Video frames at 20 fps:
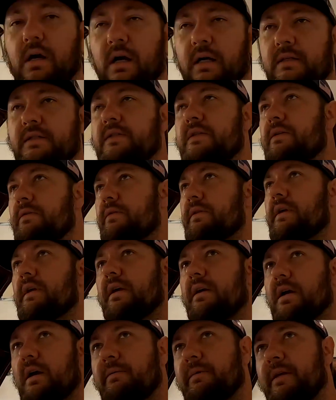I still
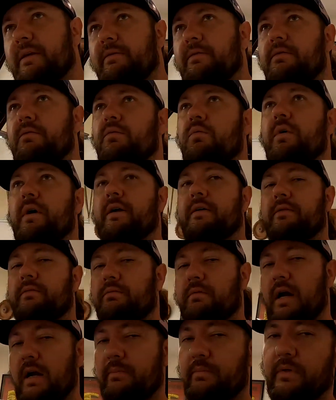think, I mean, with
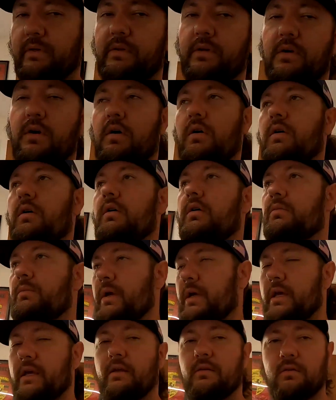wrapping the car and
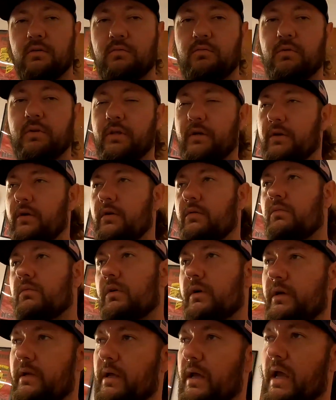making it look really good,
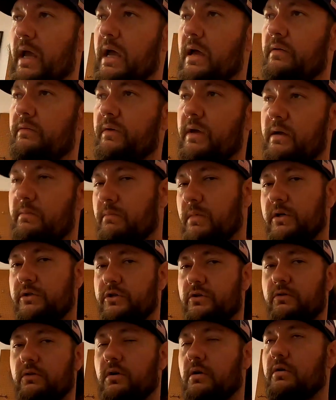we're gonna have a
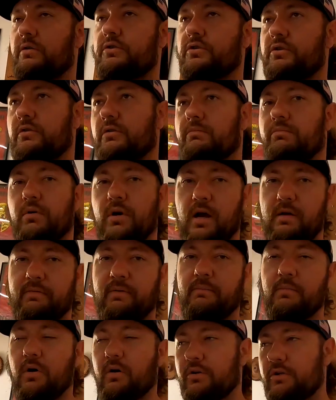much larger
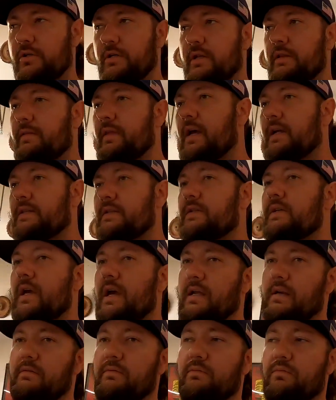profit margin, and that's
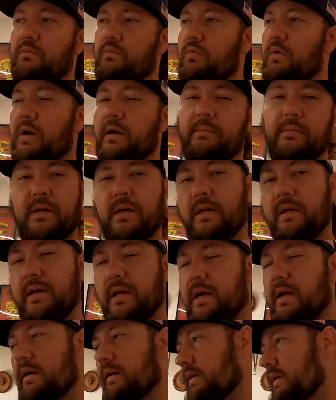kind of what I'm getting
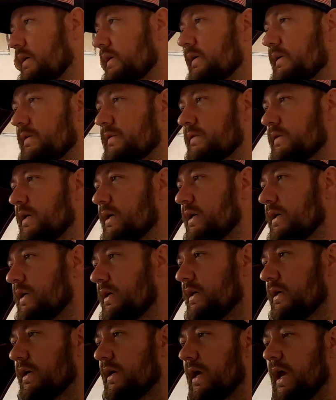at, is
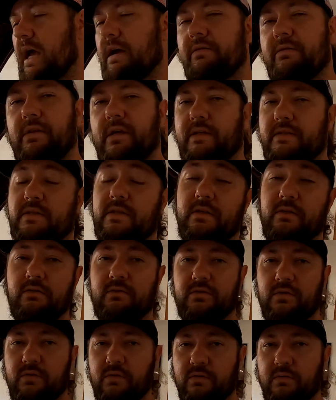having that skill
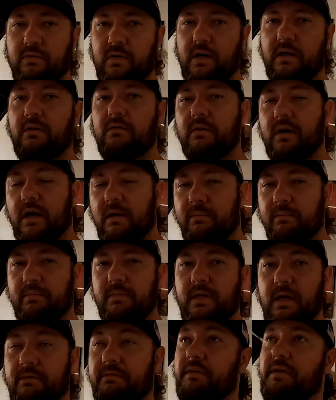to vinyl wrap
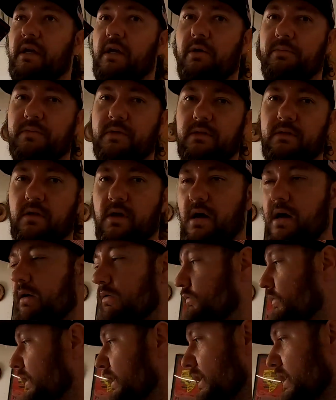definitely helps a
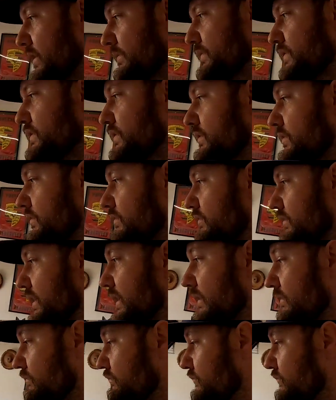lot when it comes to like